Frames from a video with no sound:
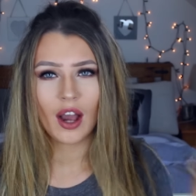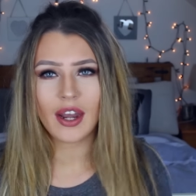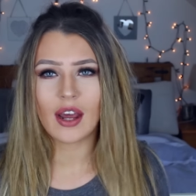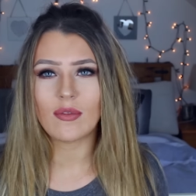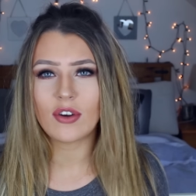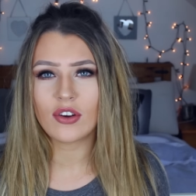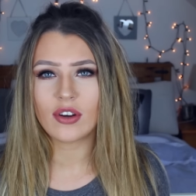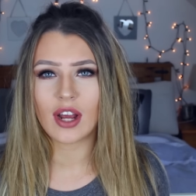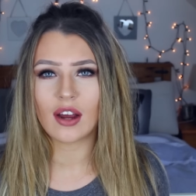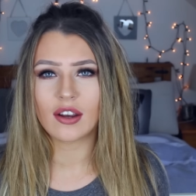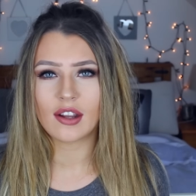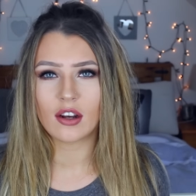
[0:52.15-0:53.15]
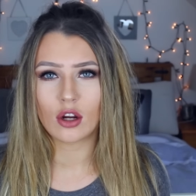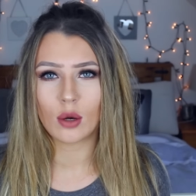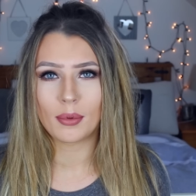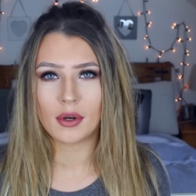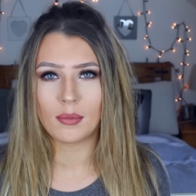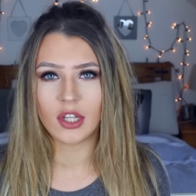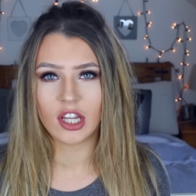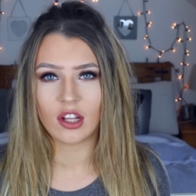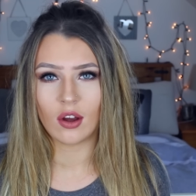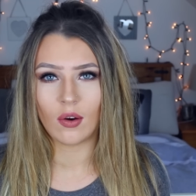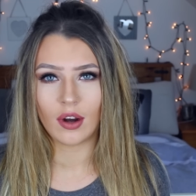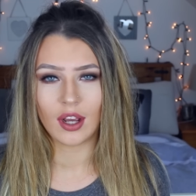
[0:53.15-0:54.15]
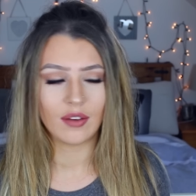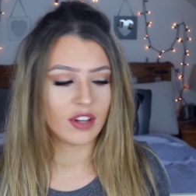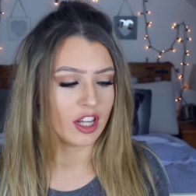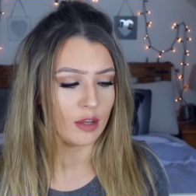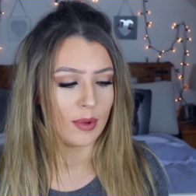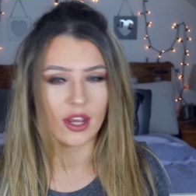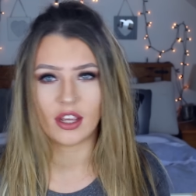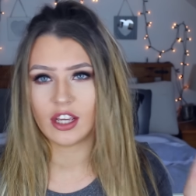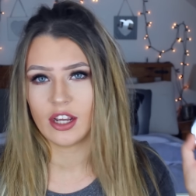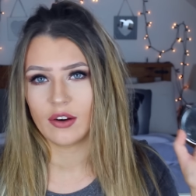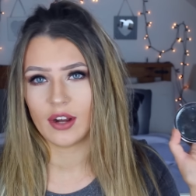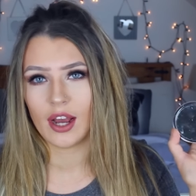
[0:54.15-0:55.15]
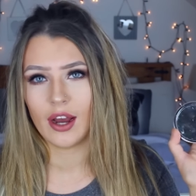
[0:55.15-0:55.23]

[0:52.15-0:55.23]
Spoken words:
I never knew that until a couple of months ago, and I have this about a year and a